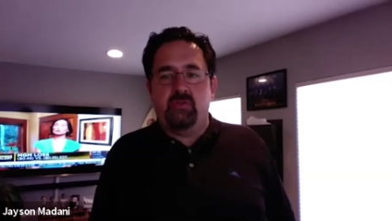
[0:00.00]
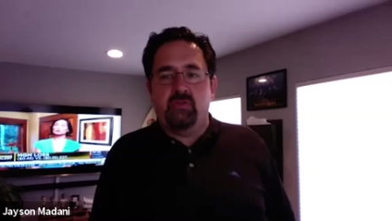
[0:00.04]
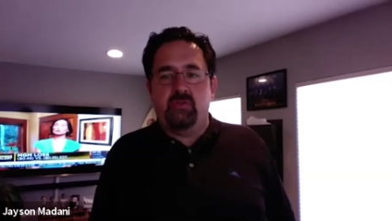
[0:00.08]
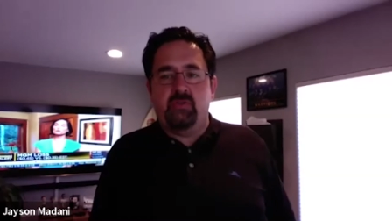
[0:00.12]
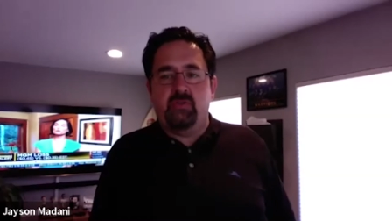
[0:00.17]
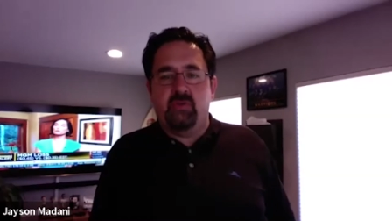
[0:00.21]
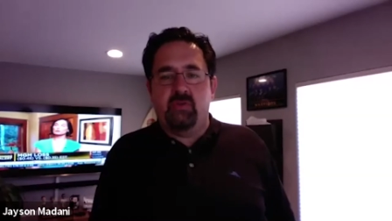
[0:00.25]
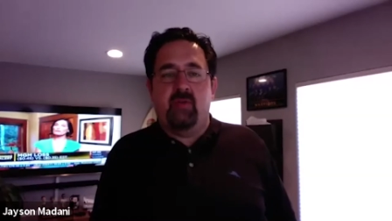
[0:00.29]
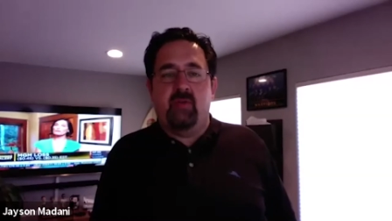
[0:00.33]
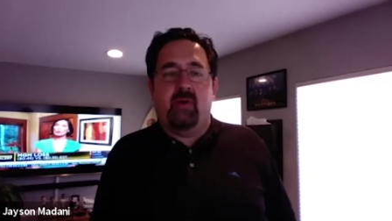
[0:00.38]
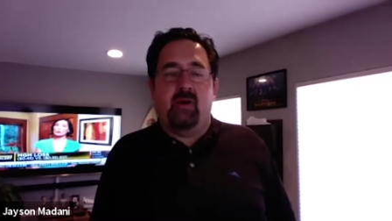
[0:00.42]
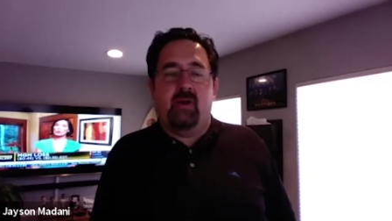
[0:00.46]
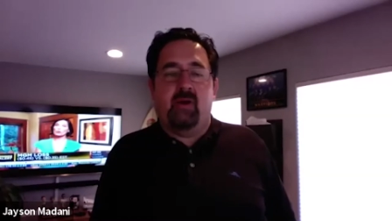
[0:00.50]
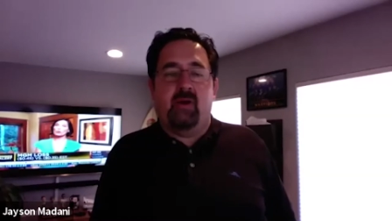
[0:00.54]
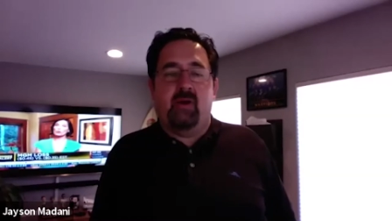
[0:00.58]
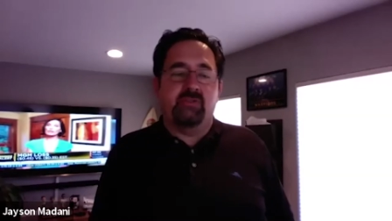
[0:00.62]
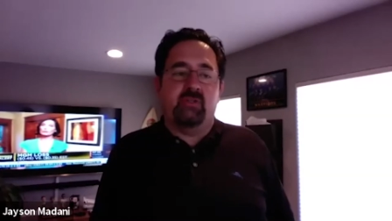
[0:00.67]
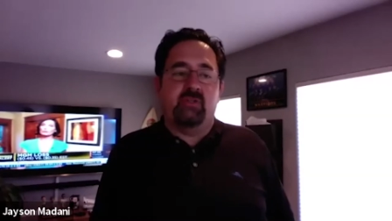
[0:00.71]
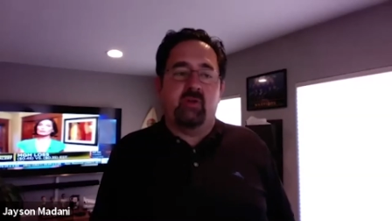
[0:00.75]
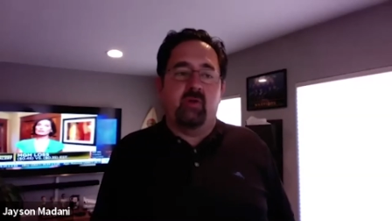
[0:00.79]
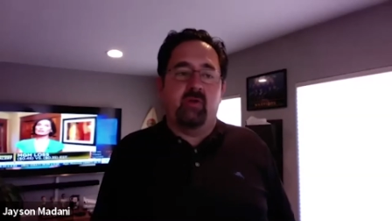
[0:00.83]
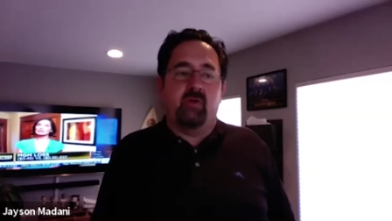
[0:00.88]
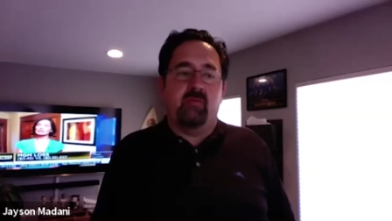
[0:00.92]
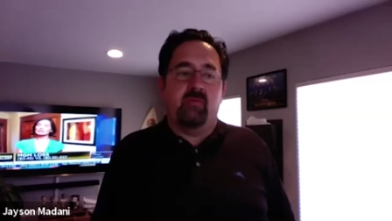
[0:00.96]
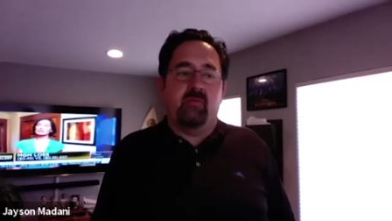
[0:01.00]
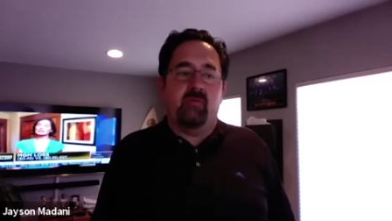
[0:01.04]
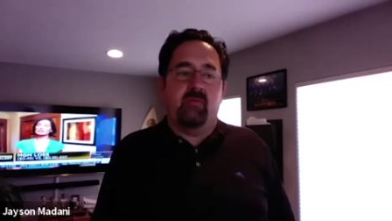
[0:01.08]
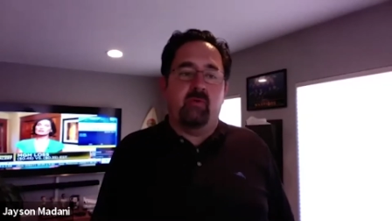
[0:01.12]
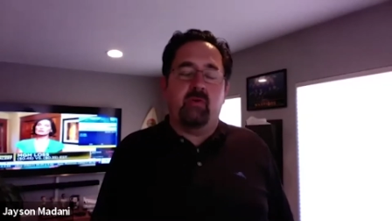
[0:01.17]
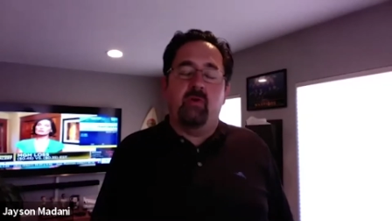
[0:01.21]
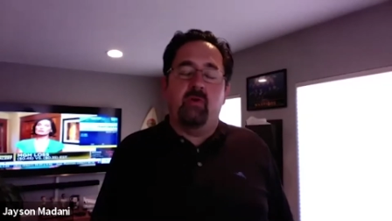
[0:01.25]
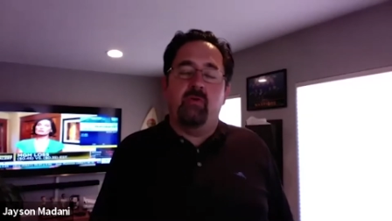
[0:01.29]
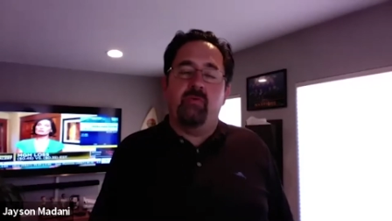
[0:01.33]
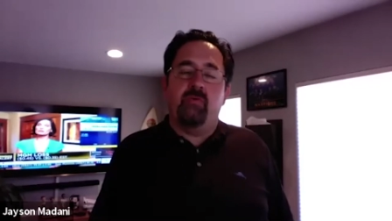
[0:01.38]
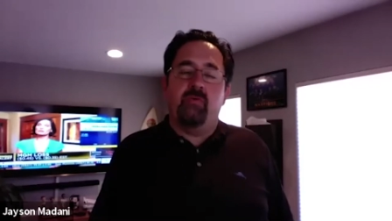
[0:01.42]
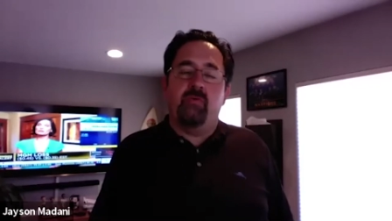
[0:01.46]
also had buyers that
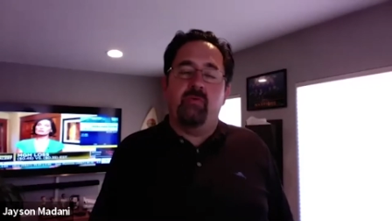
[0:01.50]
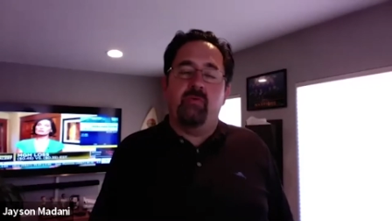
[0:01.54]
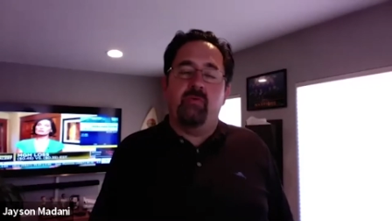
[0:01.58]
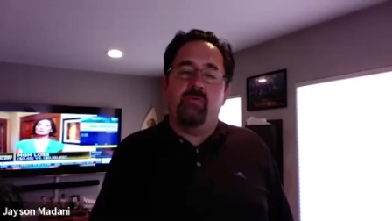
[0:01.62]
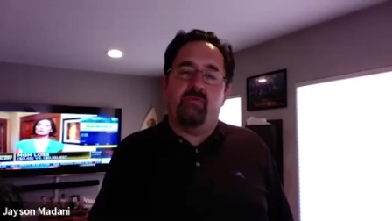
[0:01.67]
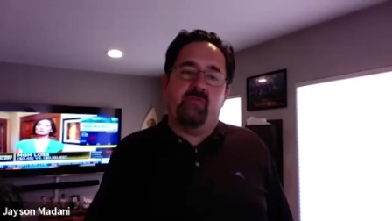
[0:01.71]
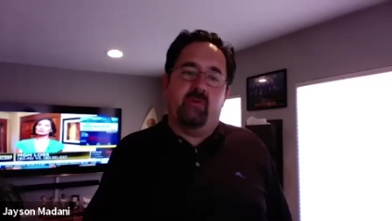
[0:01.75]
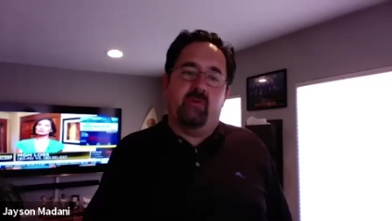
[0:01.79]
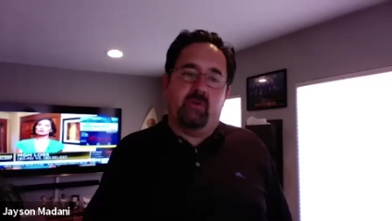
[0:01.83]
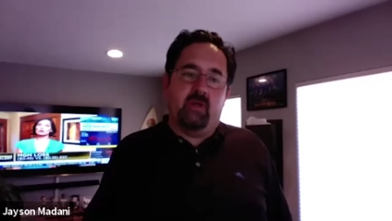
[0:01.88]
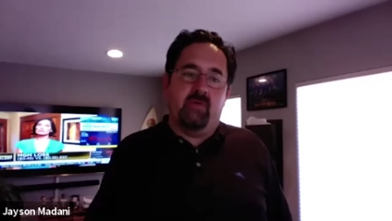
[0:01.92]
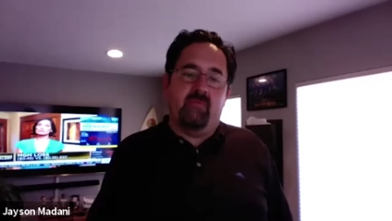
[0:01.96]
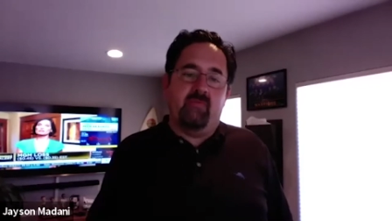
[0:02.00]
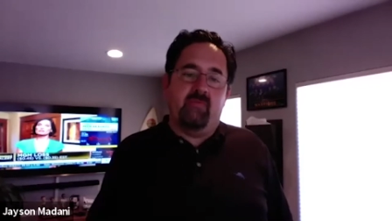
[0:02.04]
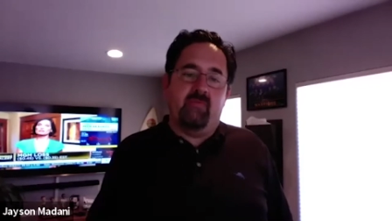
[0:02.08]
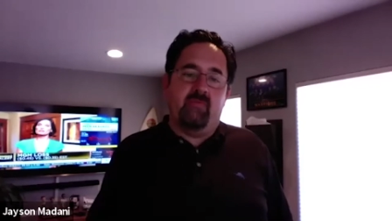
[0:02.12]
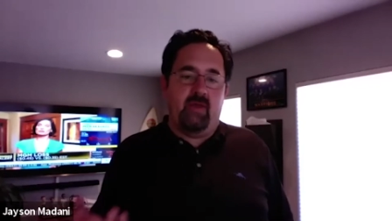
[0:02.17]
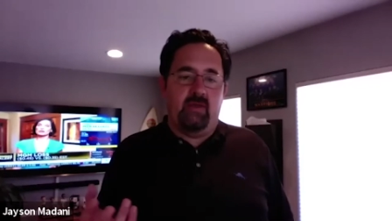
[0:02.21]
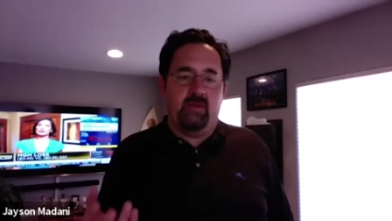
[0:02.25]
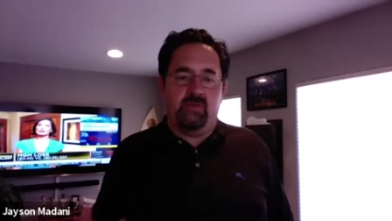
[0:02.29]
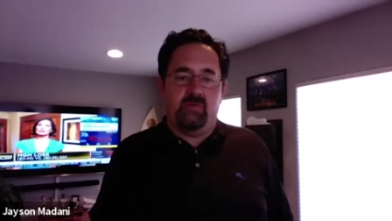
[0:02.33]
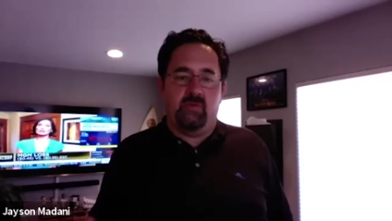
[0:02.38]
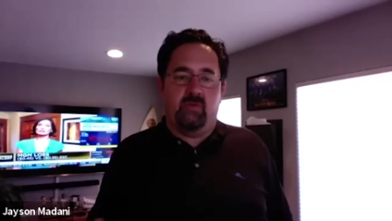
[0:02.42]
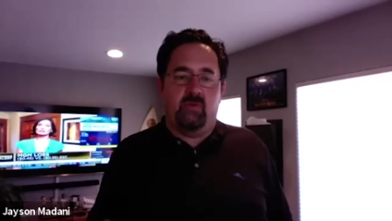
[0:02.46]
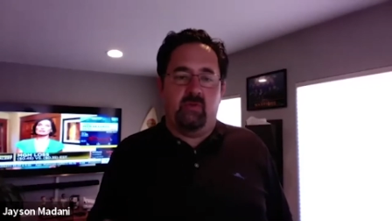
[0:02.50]
we're close to the Silicon Valley,